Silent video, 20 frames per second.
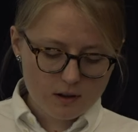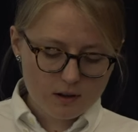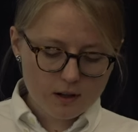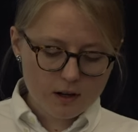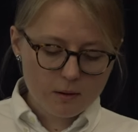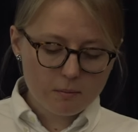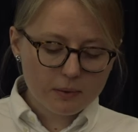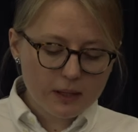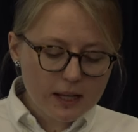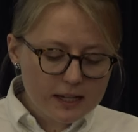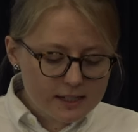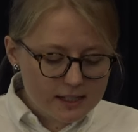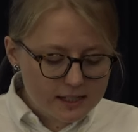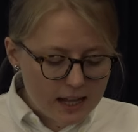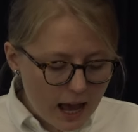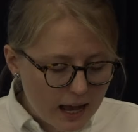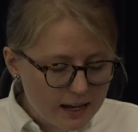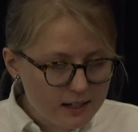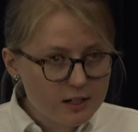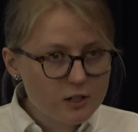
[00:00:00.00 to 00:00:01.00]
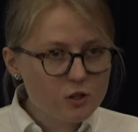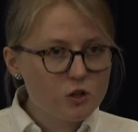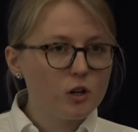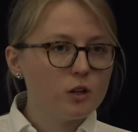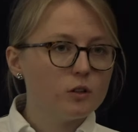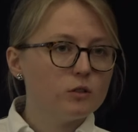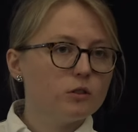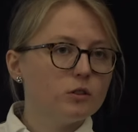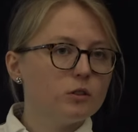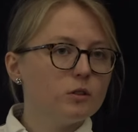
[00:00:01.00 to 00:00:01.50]
complacent
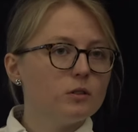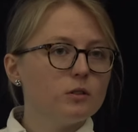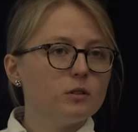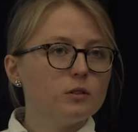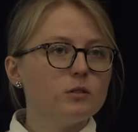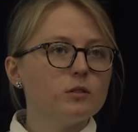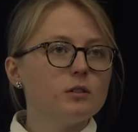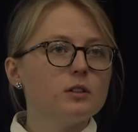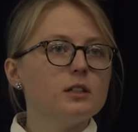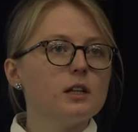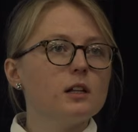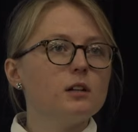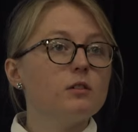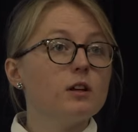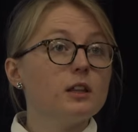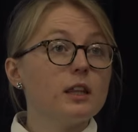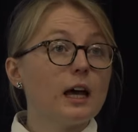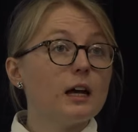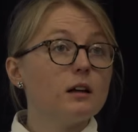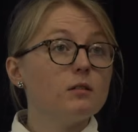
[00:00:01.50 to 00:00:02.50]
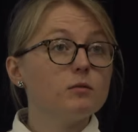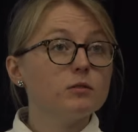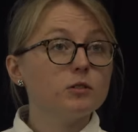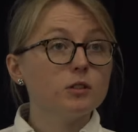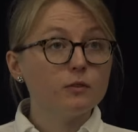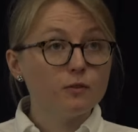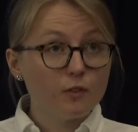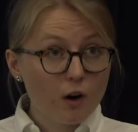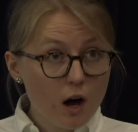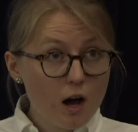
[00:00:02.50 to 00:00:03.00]
attitudes to artillery that
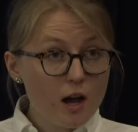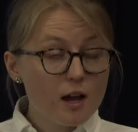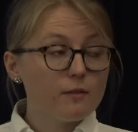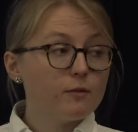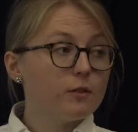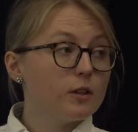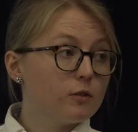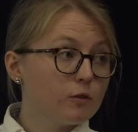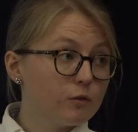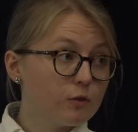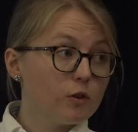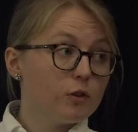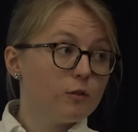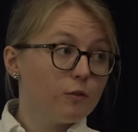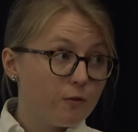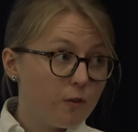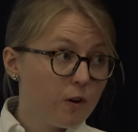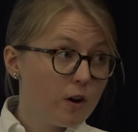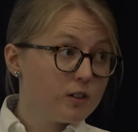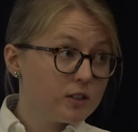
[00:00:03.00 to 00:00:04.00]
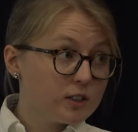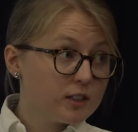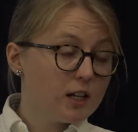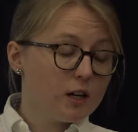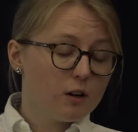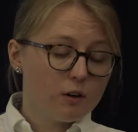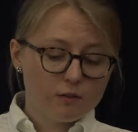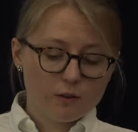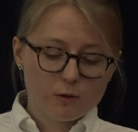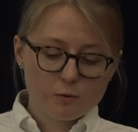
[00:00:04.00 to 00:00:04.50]
survived through the first
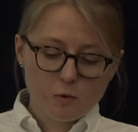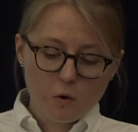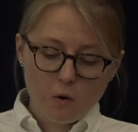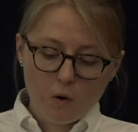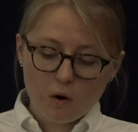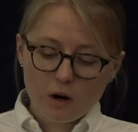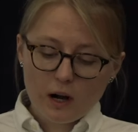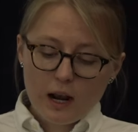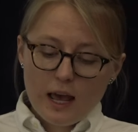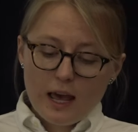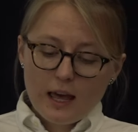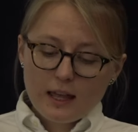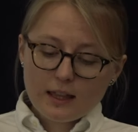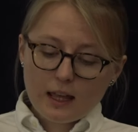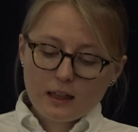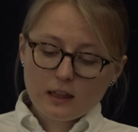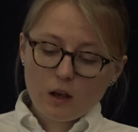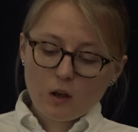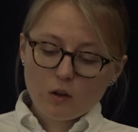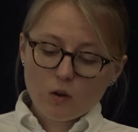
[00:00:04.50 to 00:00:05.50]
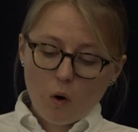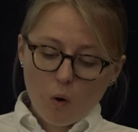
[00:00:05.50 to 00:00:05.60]
year of the war than an